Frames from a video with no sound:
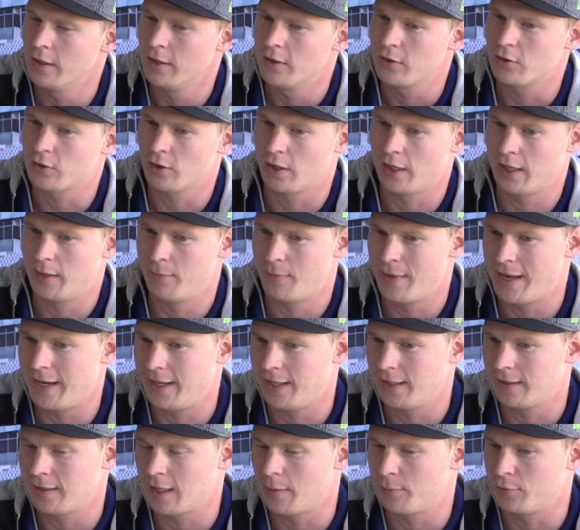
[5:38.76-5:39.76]
So I made
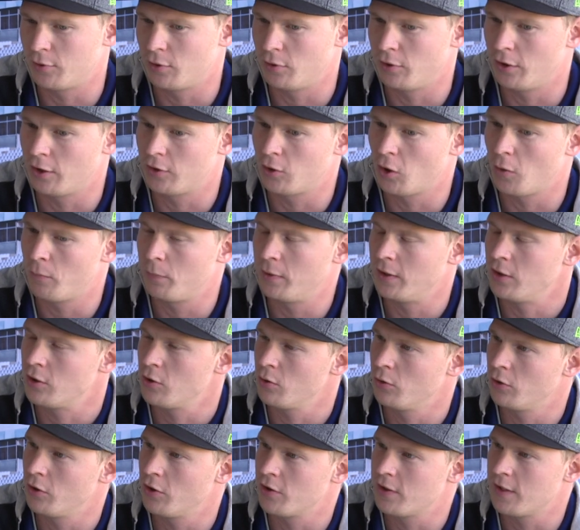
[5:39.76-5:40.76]
it up to the top in
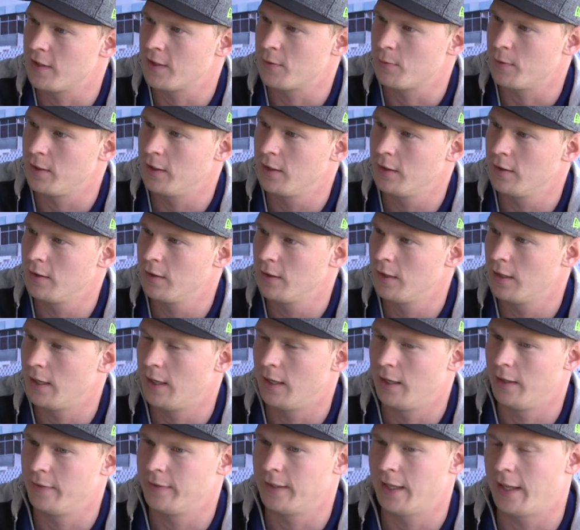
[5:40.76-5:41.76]
juniors in Sweden.
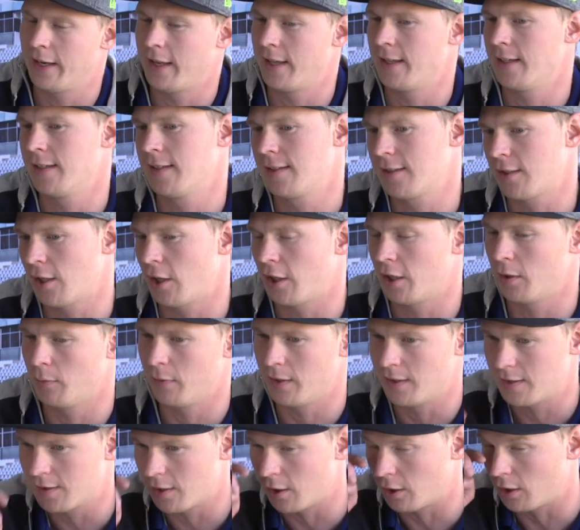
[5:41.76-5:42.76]
Yeah. And then I started
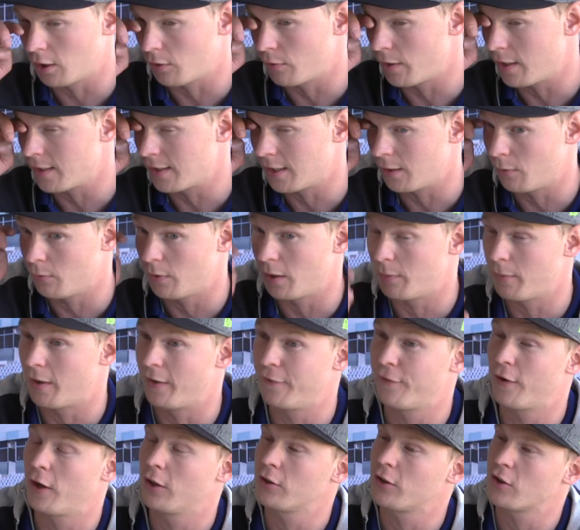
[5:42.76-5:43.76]
with circuit racing when my
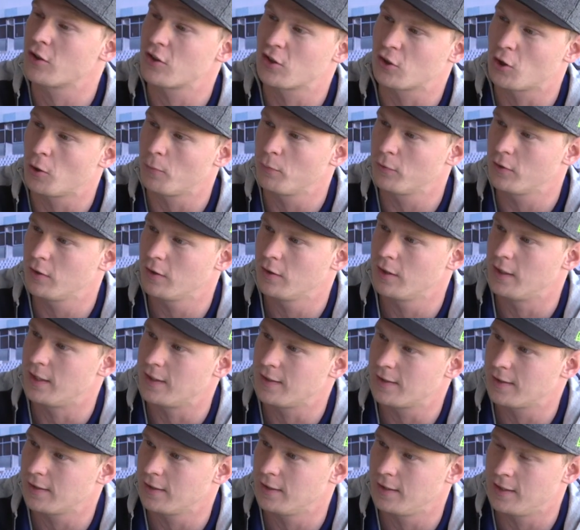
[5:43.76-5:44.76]
father stopped
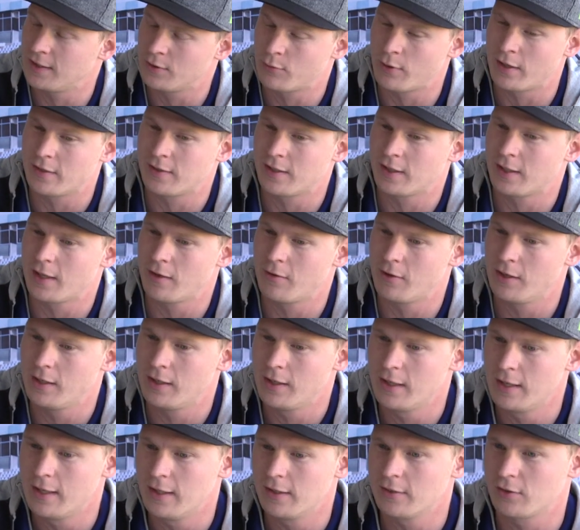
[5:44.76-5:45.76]
his, his racing career.
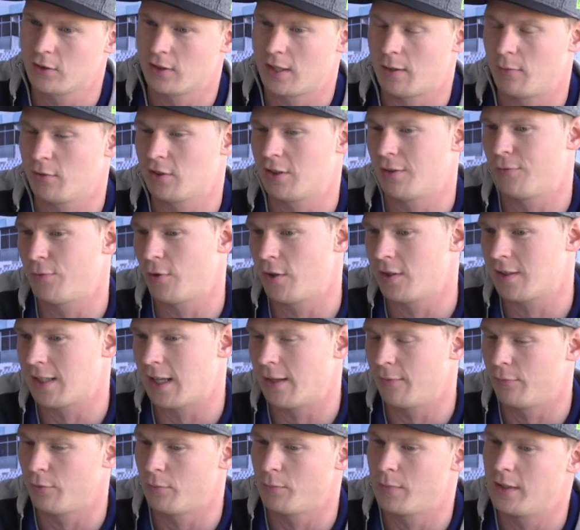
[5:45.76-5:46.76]
So that was the first
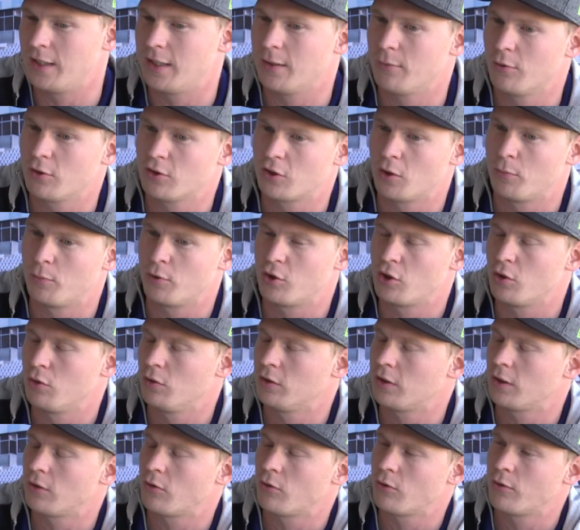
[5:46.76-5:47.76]
time for me there was
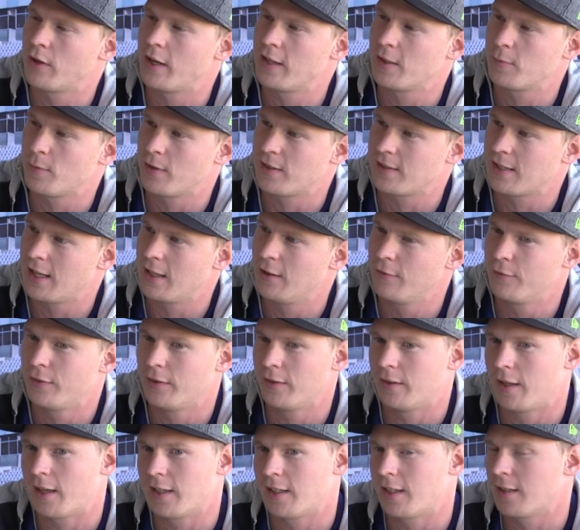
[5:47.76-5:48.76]
opportunity to race myself
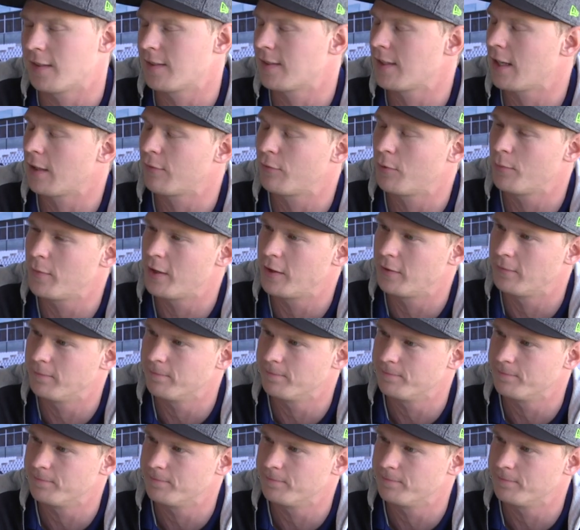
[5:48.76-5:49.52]
and I get stuck from there.